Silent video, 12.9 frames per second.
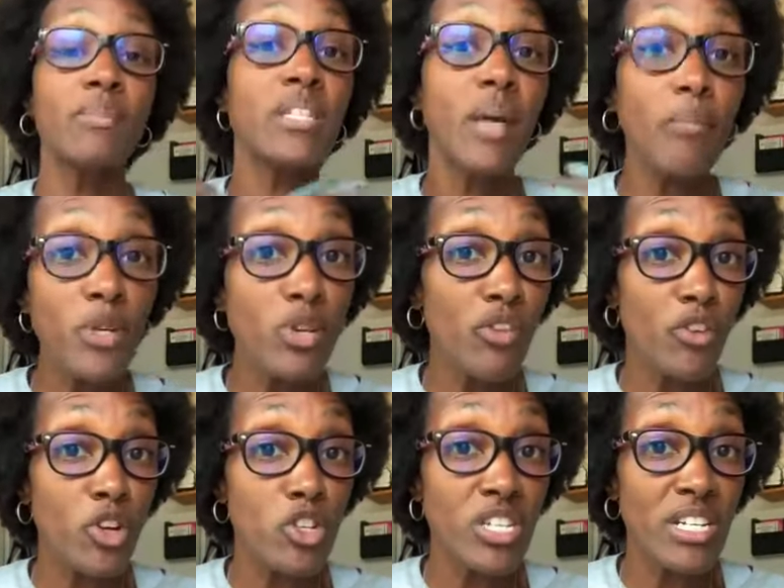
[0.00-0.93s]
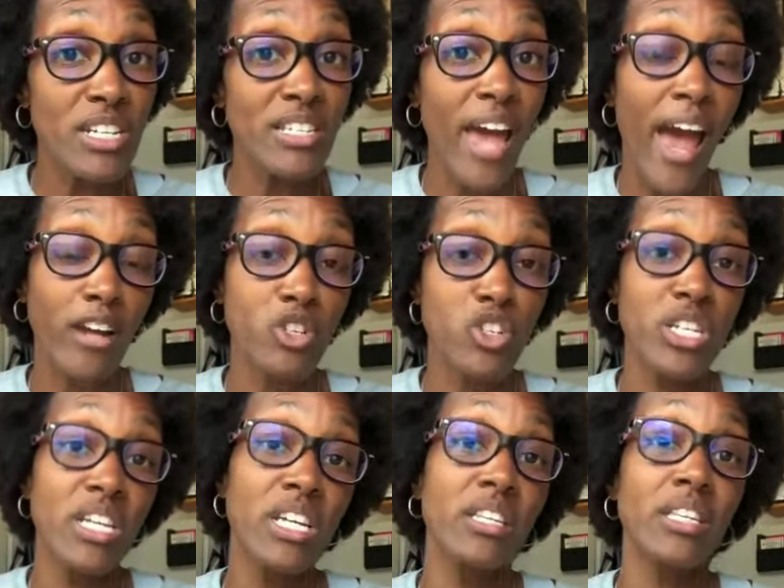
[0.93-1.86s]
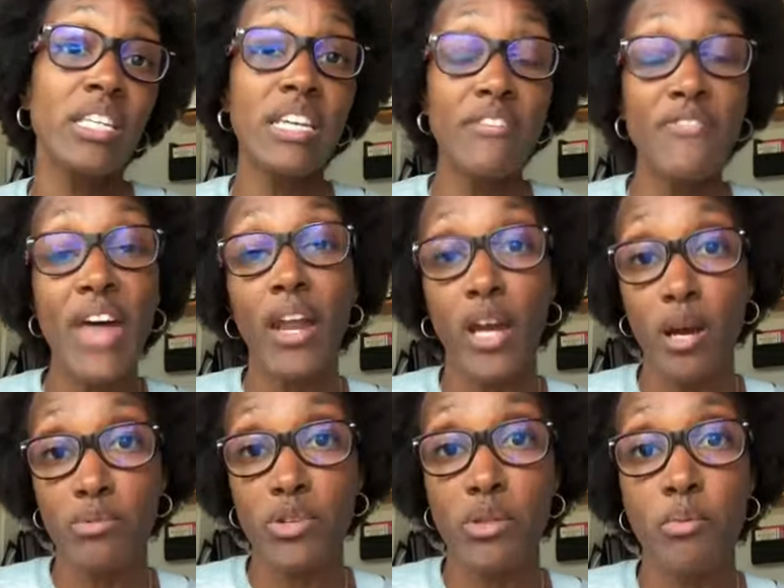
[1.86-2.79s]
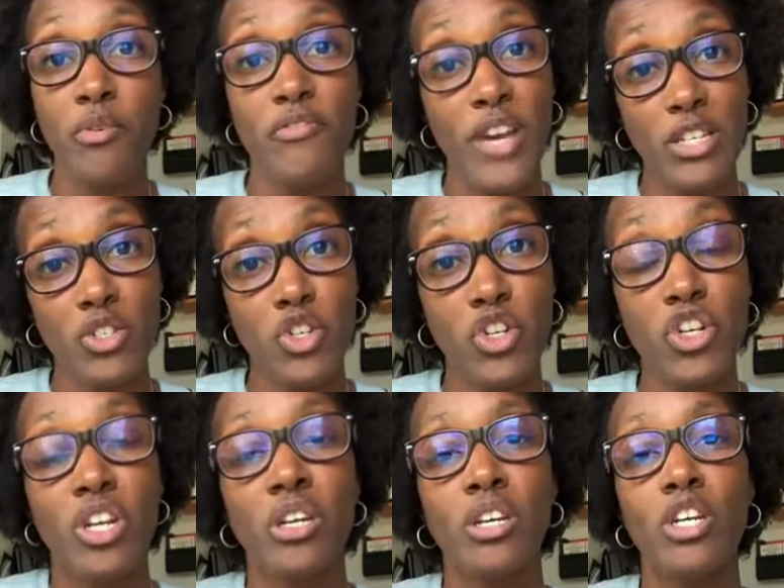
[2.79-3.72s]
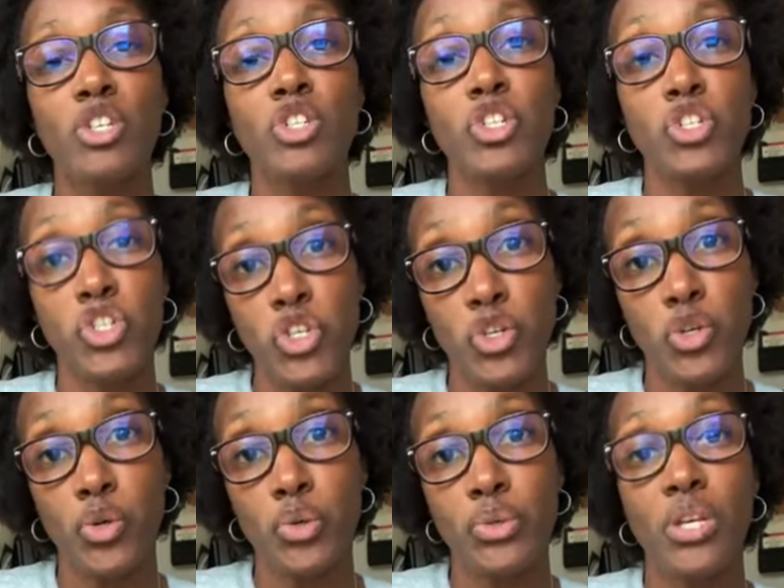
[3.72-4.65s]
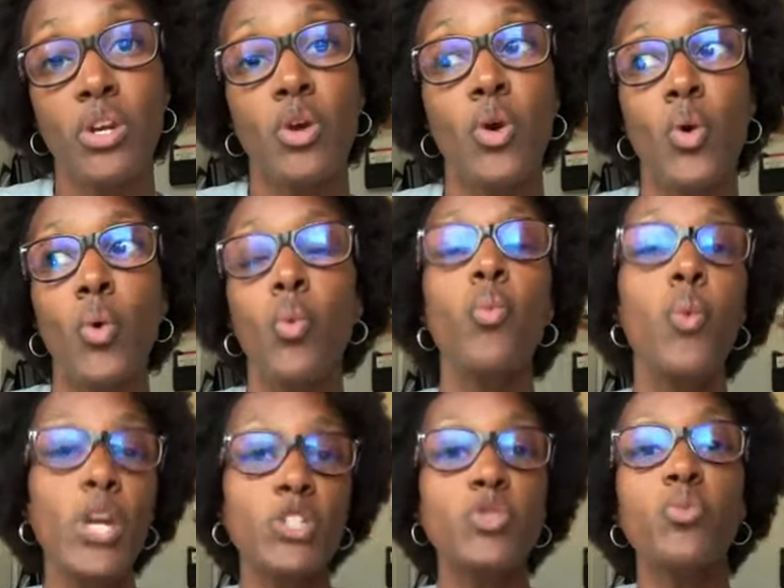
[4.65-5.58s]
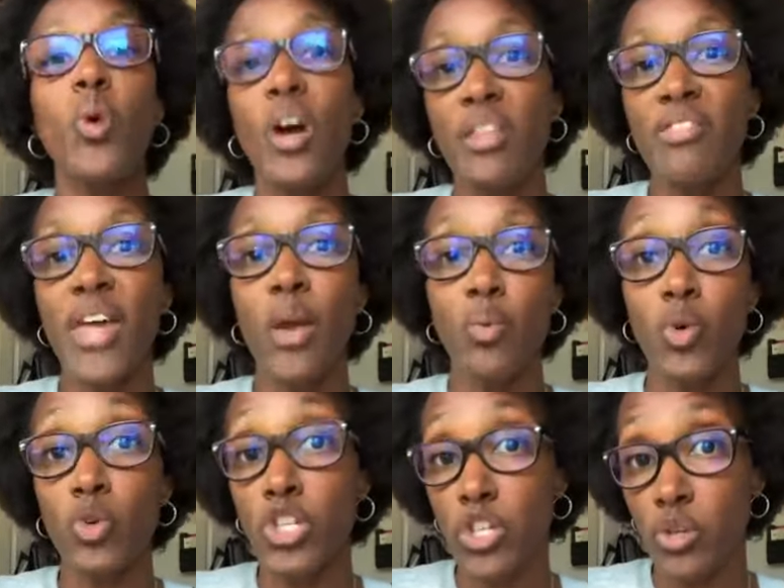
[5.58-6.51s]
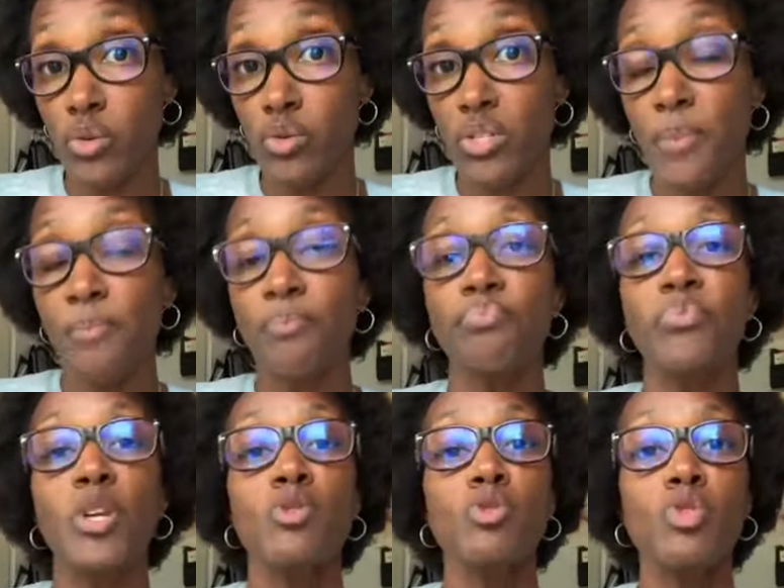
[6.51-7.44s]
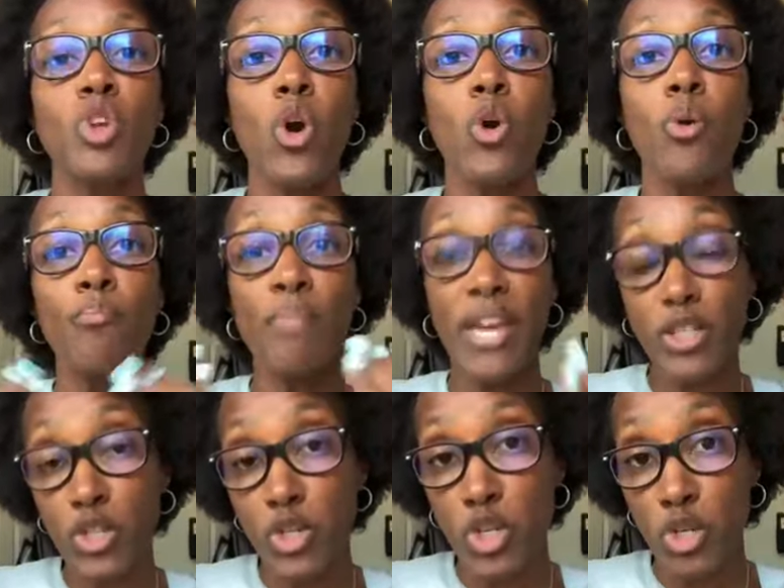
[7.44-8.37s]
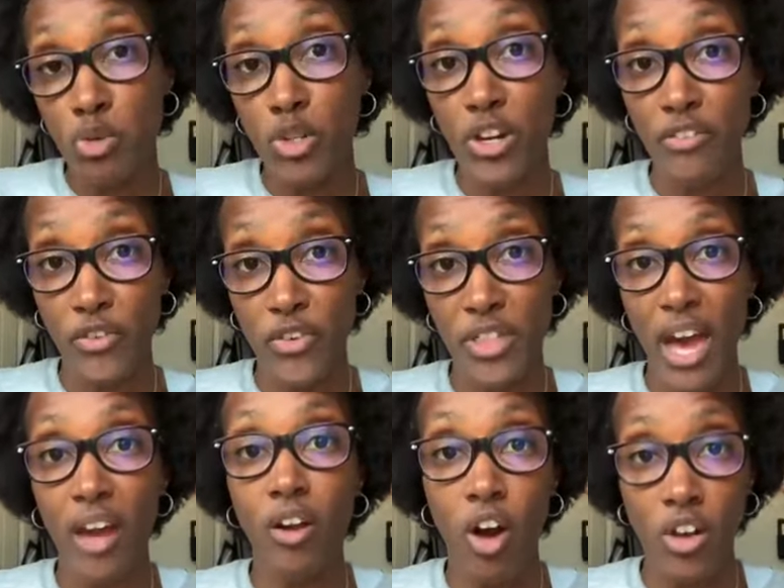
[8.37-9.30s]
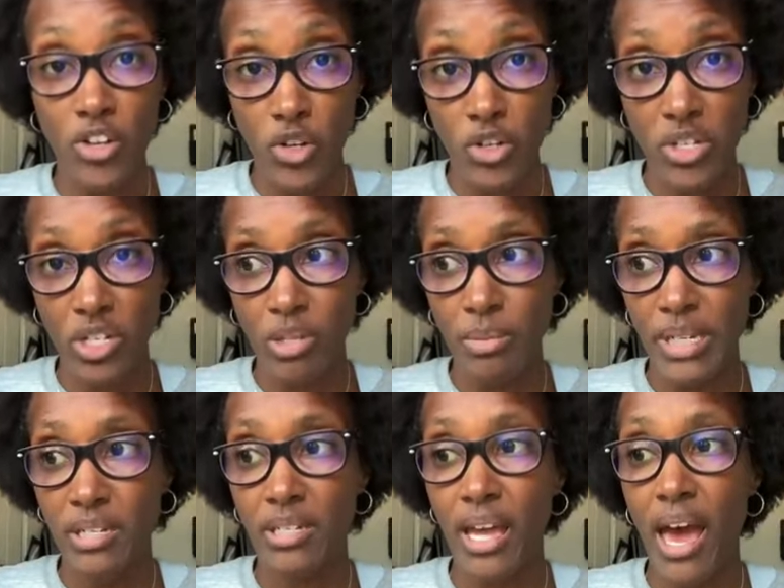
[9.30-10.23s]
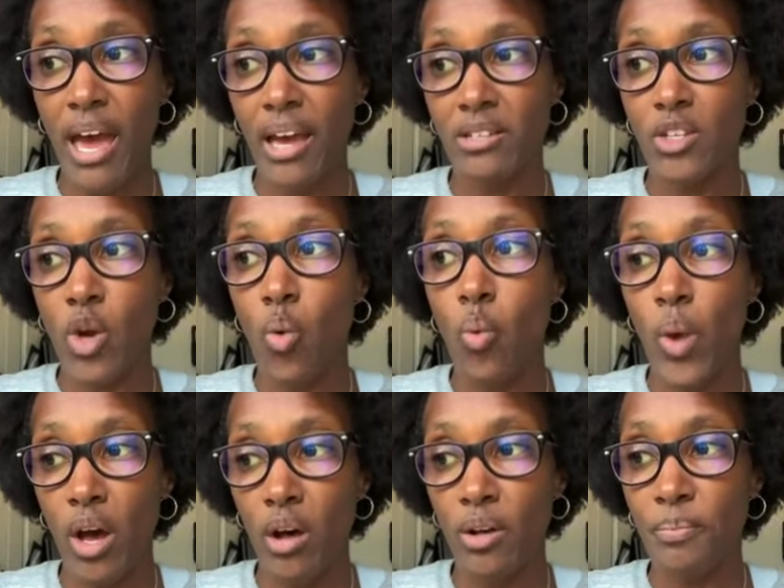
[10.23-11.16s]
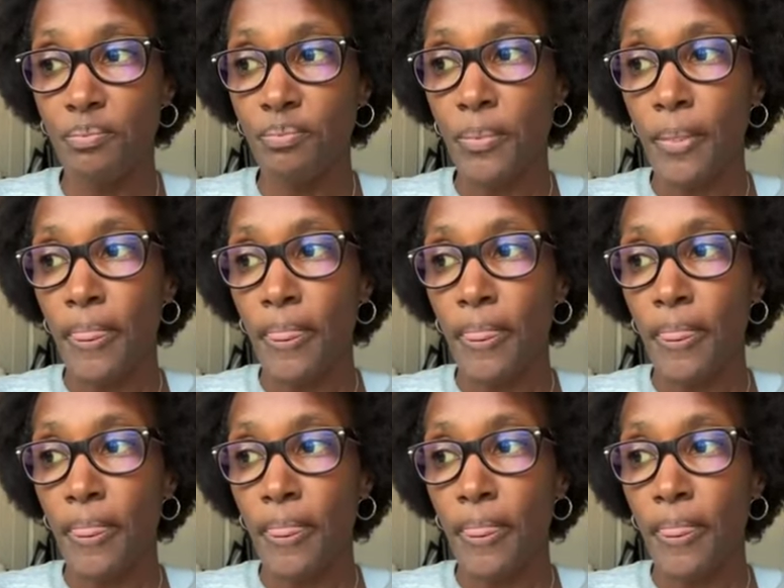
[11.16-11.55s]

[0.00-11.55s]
Some universities actually leave that up to the professor to choose which one they will use. So make sure you look for that on your syllabus as well.